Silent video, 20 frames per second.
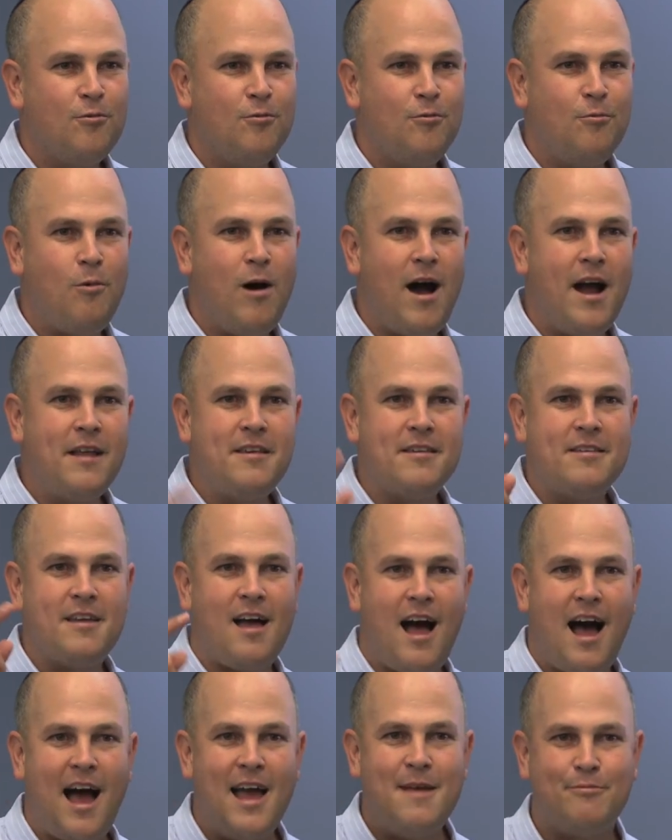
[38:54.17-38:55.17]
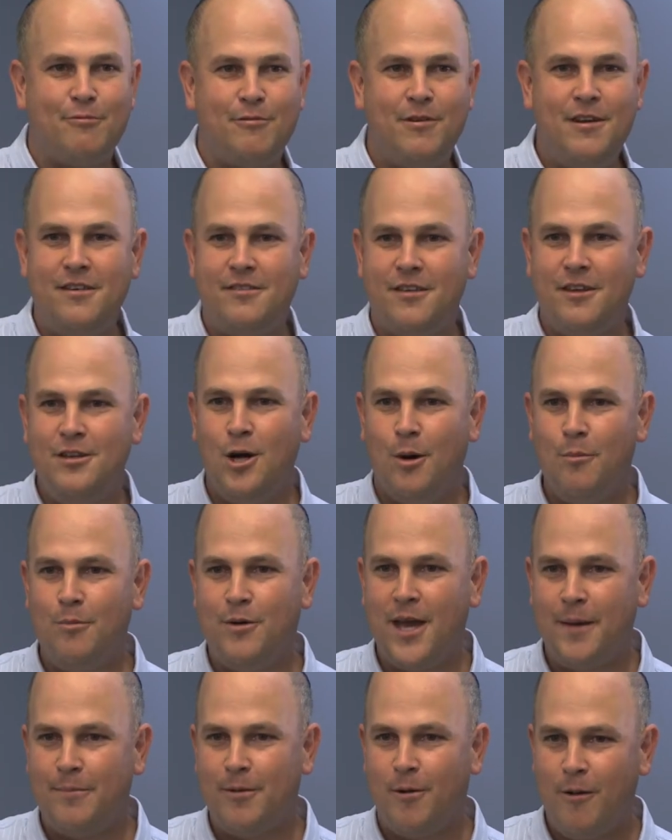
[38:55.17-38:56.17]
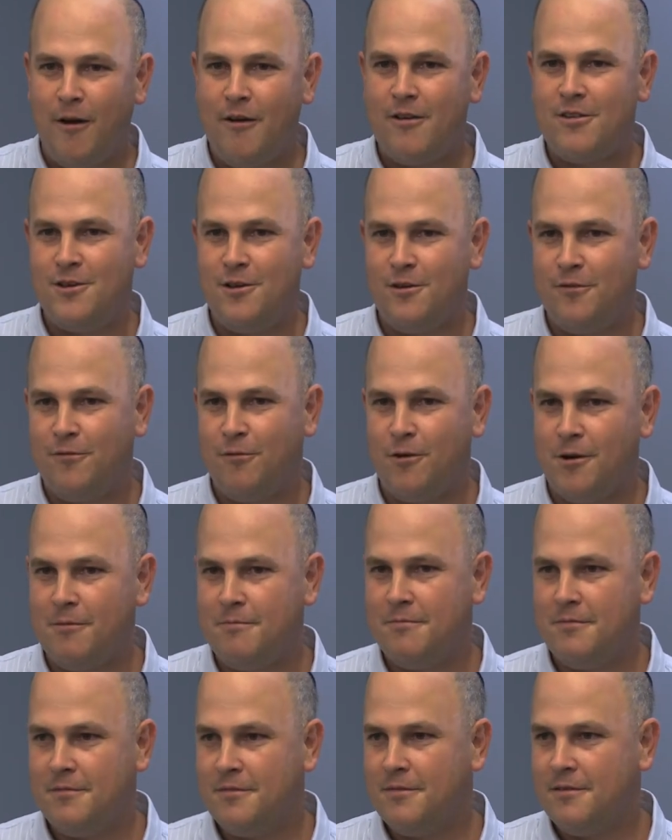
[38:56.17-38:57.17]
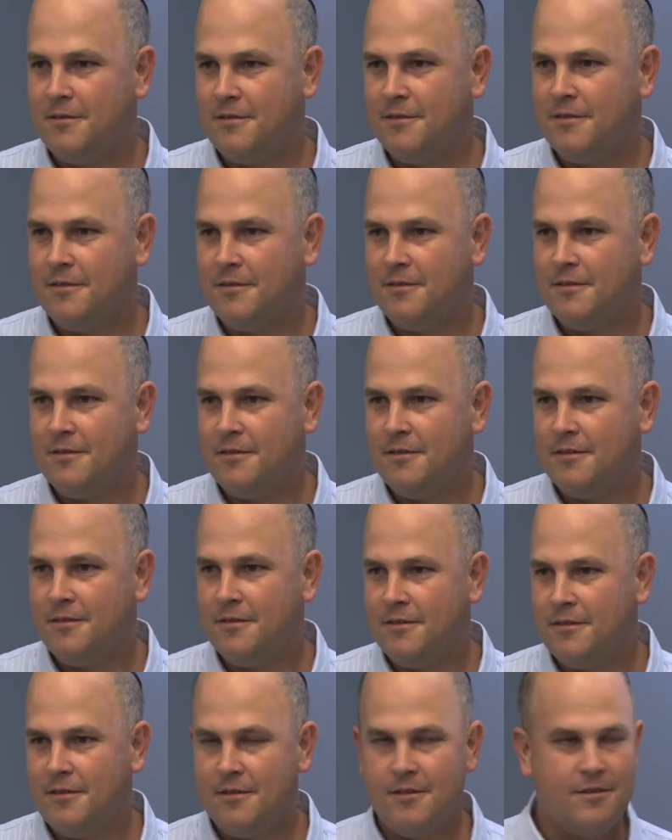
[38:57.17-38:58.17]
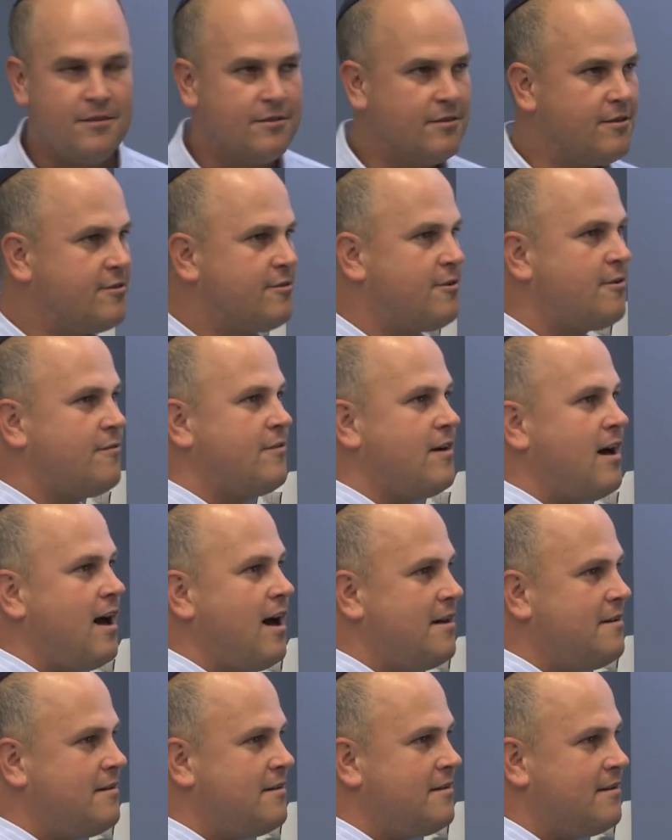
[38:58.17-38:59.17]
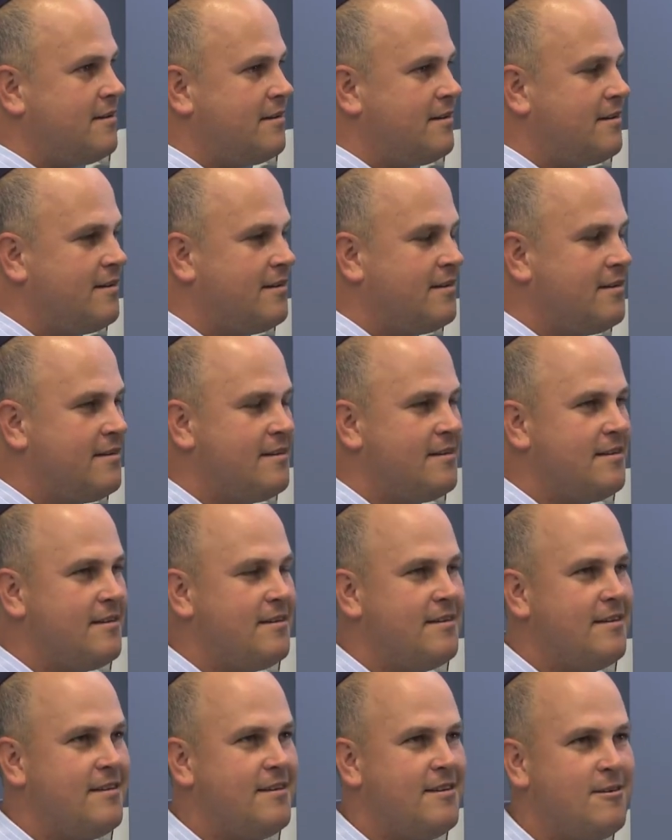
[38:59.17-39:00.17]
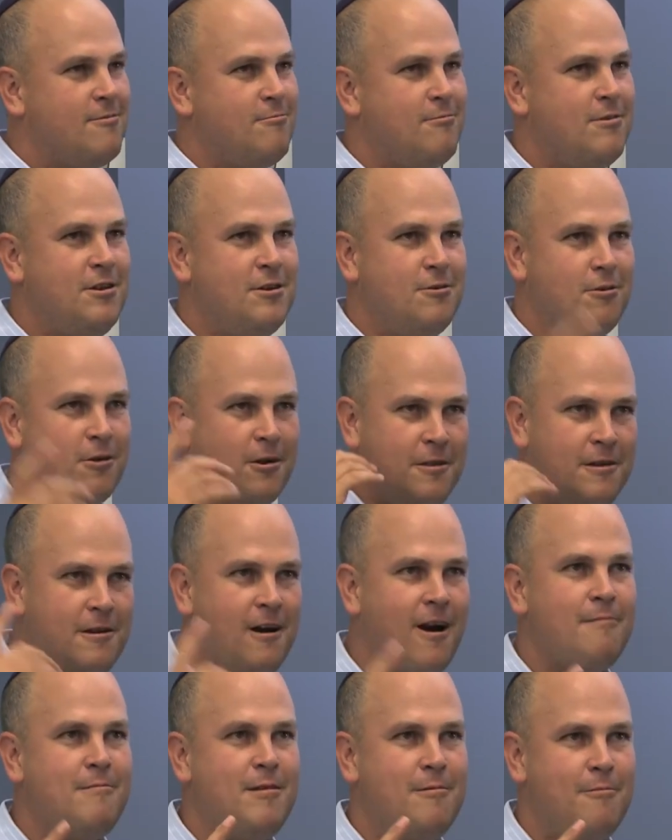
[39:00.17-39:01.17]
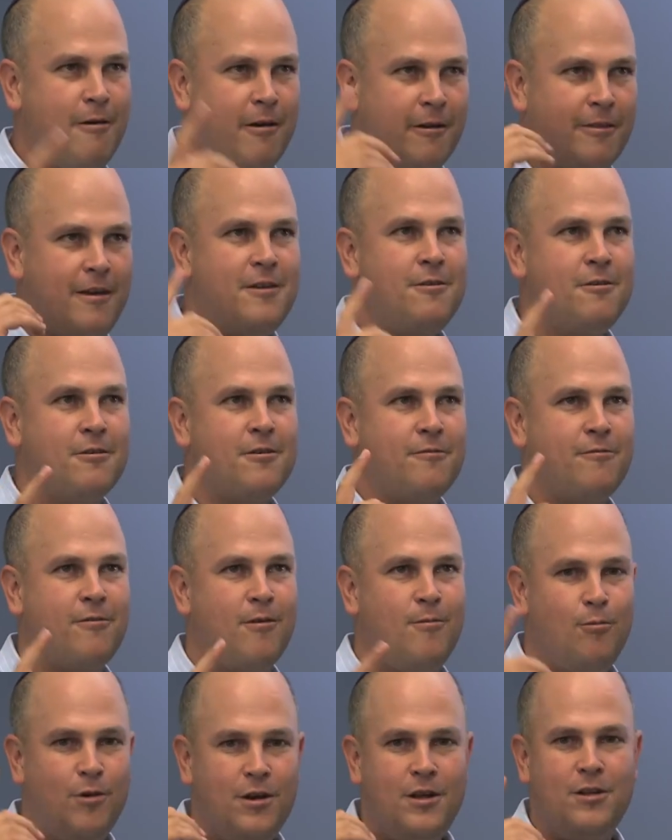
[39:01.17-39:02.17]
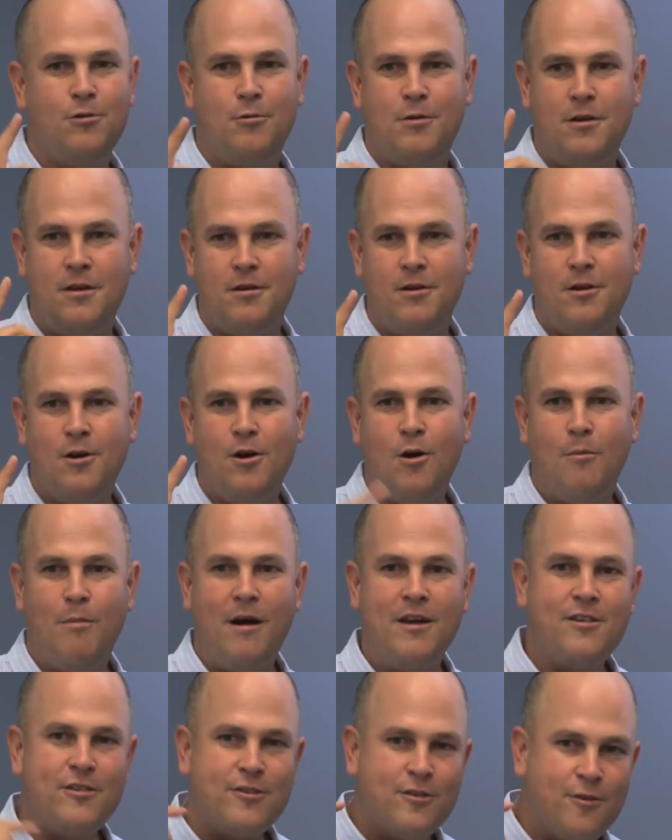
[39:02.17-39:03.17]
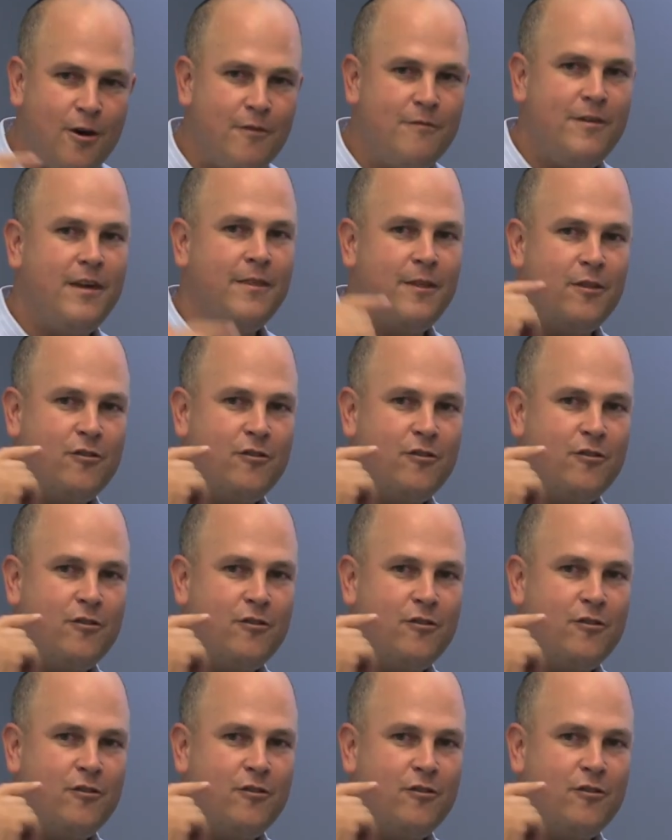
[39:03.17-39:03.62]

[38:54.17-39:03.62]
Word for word: why does a high priest in Yom Kippur wear his uniform? Serve to serve God. When you go to the army wearing that uniform, what are you doing? By serving the